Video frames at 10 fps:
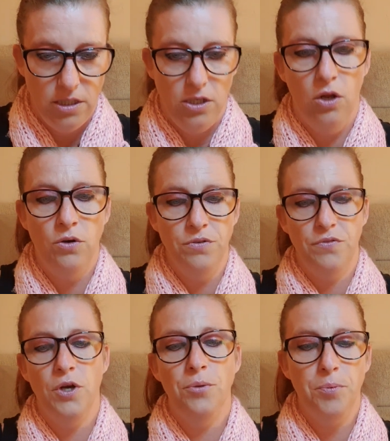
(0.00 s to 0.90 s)
life,
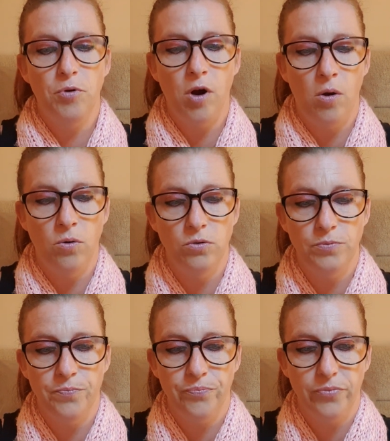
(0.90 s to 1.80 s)
no parole.
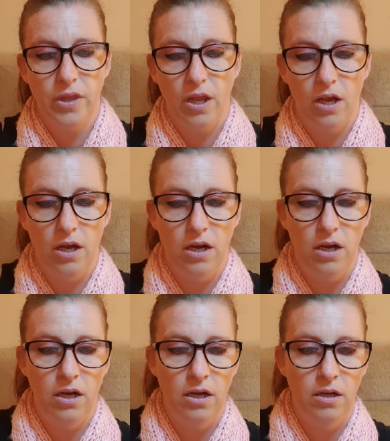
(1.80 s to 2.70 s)

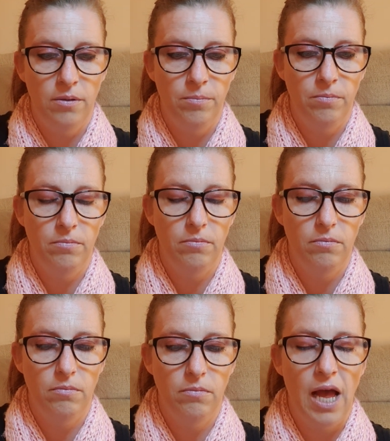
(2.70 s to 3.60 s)
And
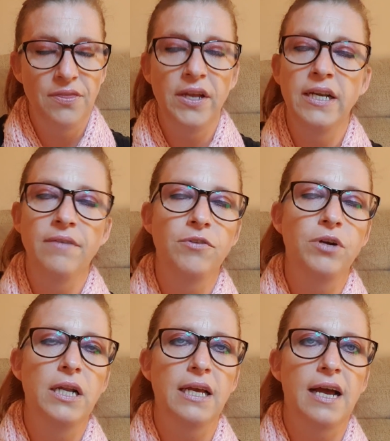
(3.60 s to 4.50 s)
they never
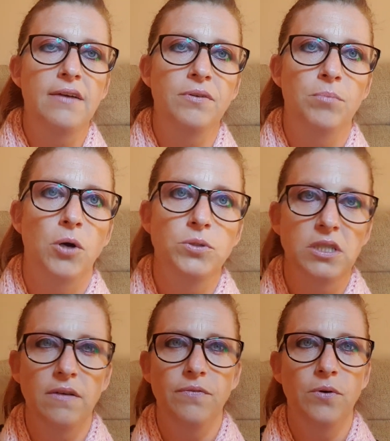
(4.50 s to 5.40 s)
really gave a
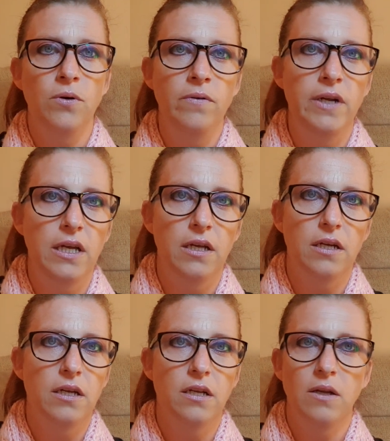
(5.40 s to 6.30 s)
motive for it.
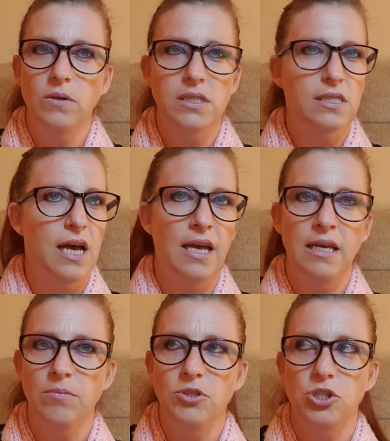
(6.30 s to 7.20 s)
Like I say,
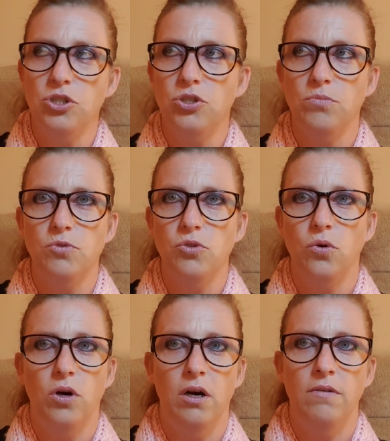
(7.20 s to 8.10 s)
it was just some
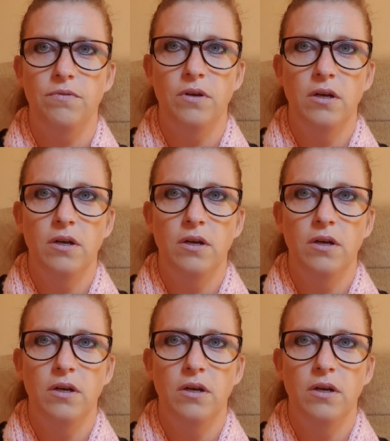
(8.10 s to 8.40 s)
sort of,